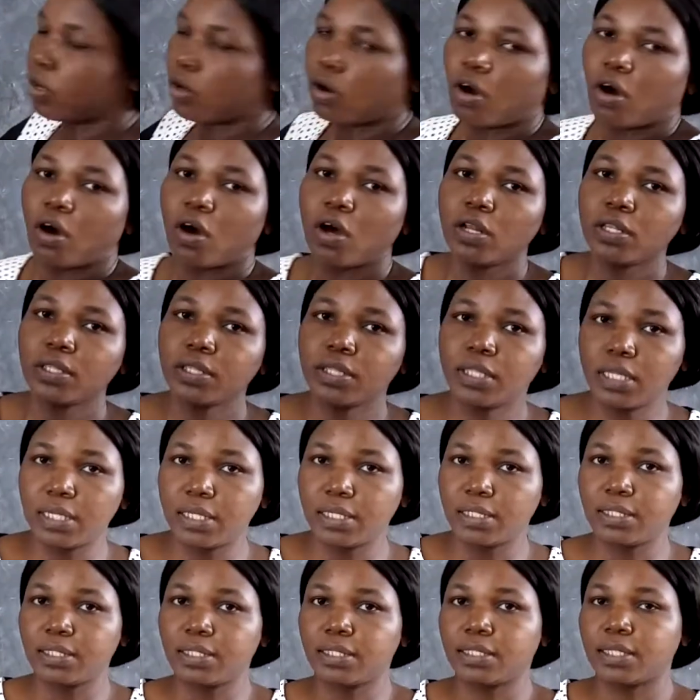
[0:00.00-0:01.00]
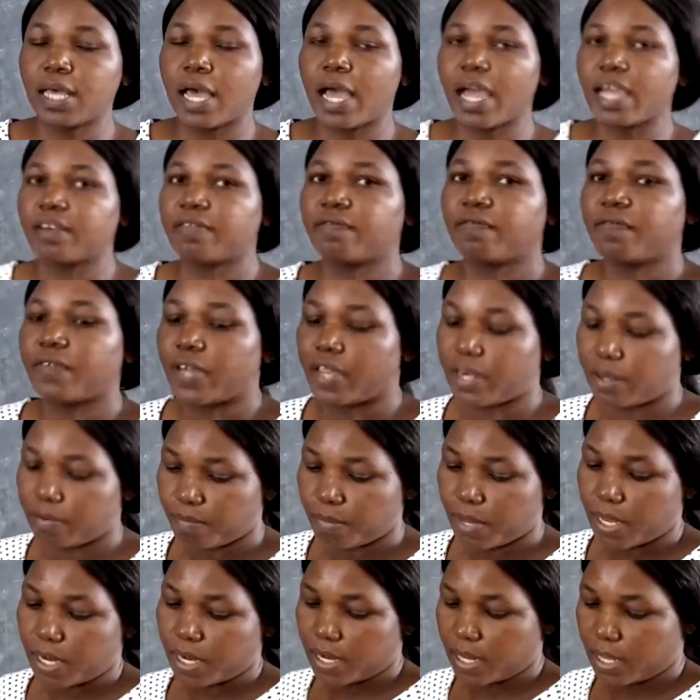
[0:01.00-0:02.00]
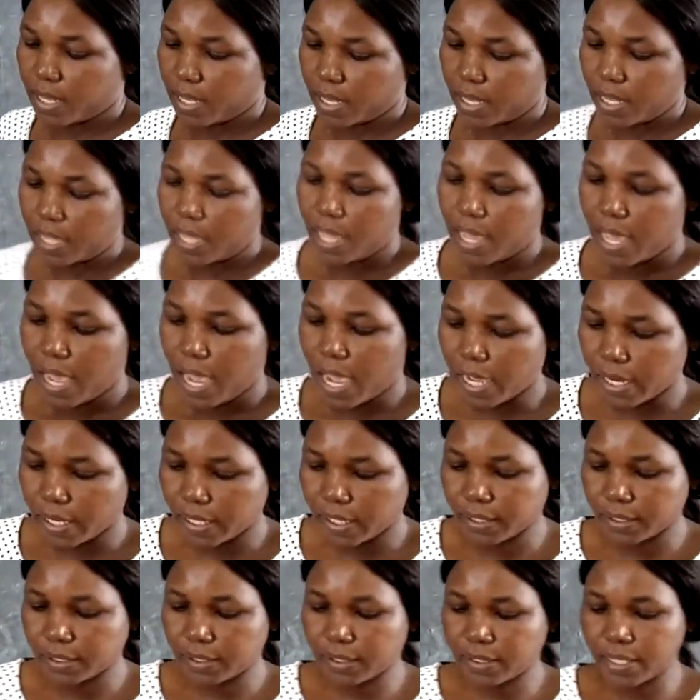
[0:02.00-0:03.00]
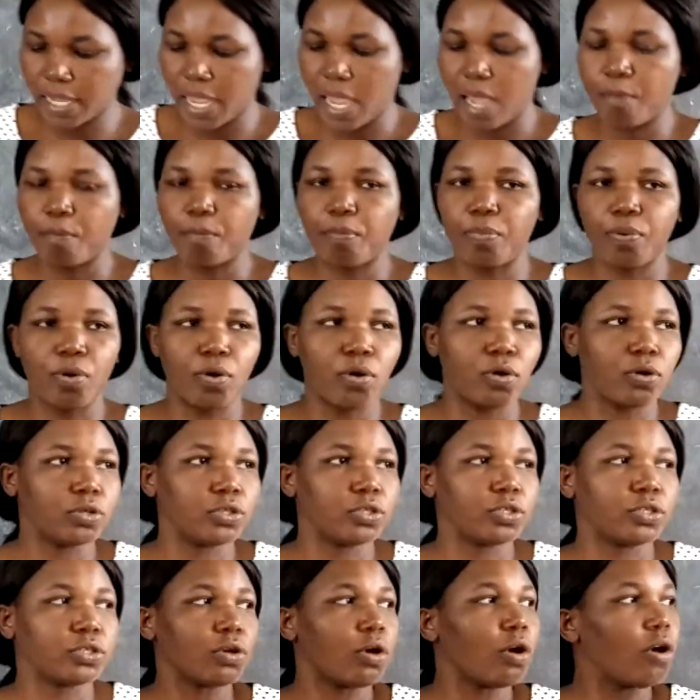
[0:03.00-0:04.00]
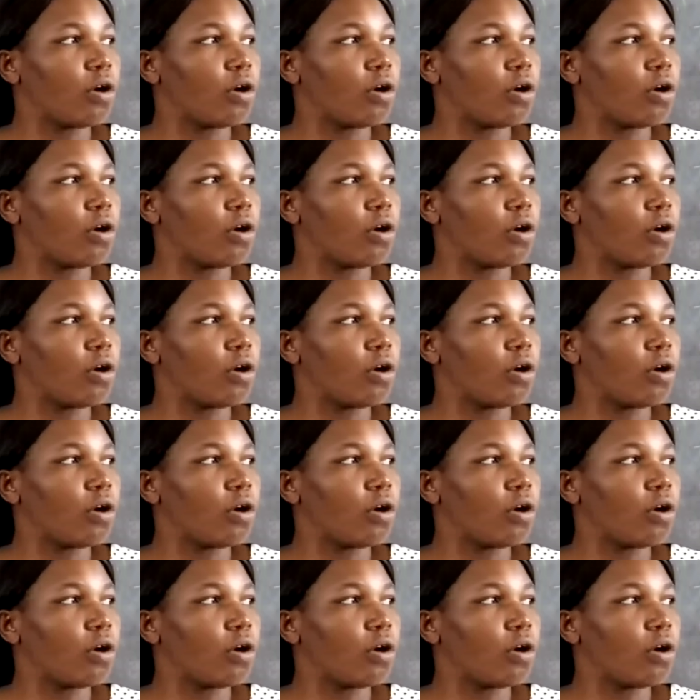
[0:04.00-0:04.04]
All these and very many are examples